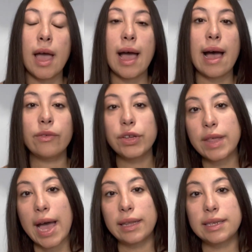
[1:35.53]
After
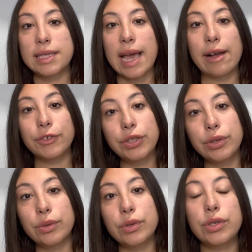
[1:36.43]
that is the
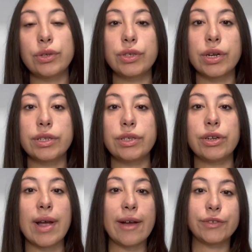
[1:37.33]
afternoon, so you start to do your
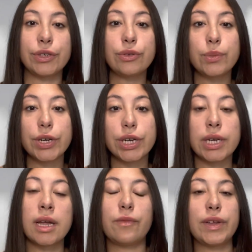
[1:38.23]
afternoon work,
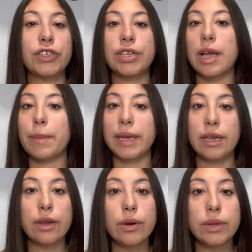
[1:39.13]
finishing up any
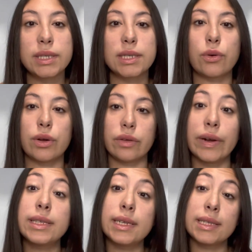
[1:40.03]
notes, or the
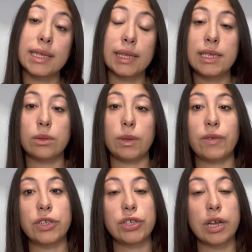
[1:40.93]
residents at least will be
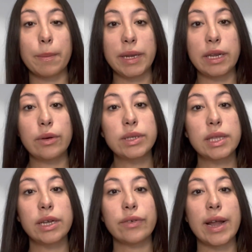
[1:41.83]
finishing up any notes that
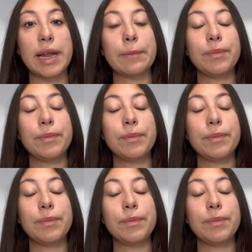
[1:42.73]
they're writing.